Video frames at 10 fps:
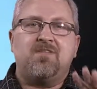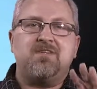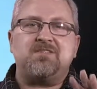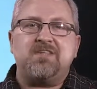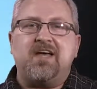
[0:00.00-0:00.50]
The
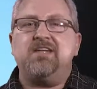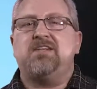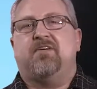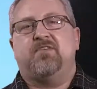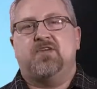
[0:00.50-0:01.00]
second
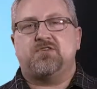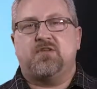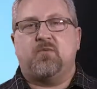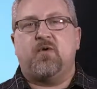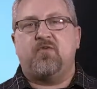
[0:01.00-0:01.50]

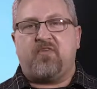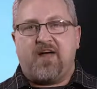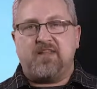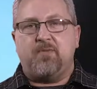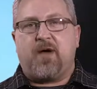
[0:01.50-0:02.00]
definition that we would
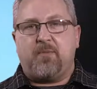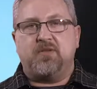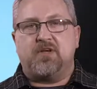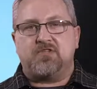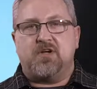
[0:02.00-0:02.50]
find in a Bible
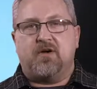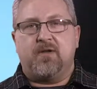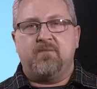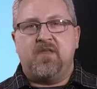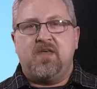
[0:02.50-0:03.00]

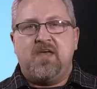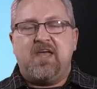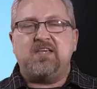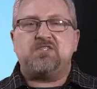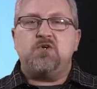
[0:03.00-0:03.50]
dictionary
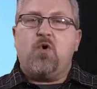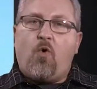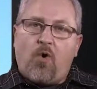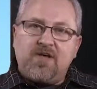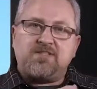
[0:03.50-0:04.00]
is to
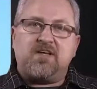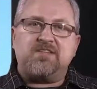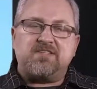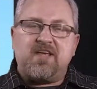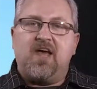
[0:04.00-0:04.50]
hoist a
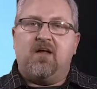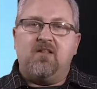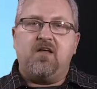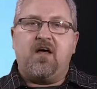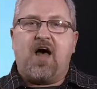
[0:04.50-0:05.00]

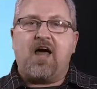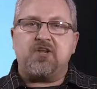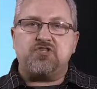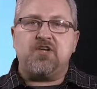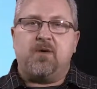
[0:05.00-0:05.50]
sail on
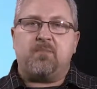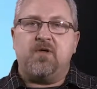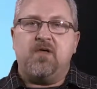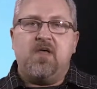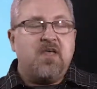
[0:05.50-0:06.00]
a ship,
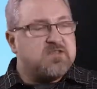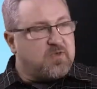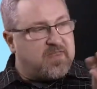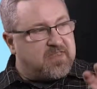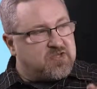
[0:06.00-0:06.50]
so
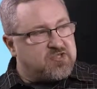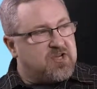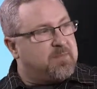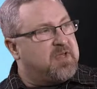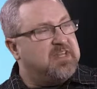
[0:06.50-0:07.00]
that the
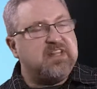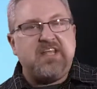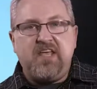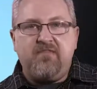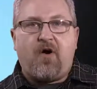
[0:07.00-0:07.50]
ship can
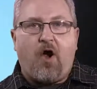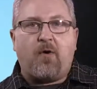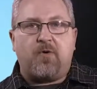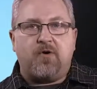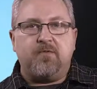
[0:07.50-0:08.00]
leave
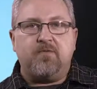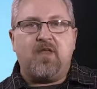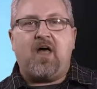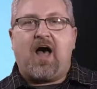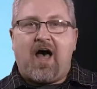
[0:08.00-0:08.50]
harbor
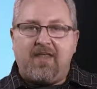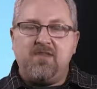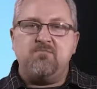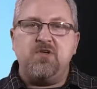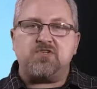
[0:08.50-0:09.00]
on
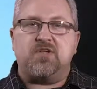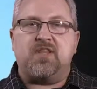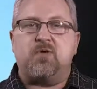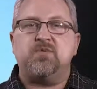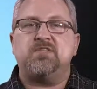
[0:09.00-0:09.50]
the mission
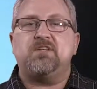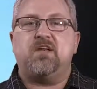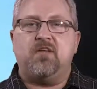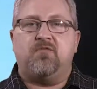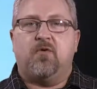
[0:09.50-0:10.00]
that it was
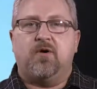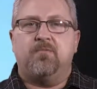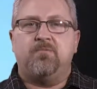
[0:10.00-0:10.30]
intended for.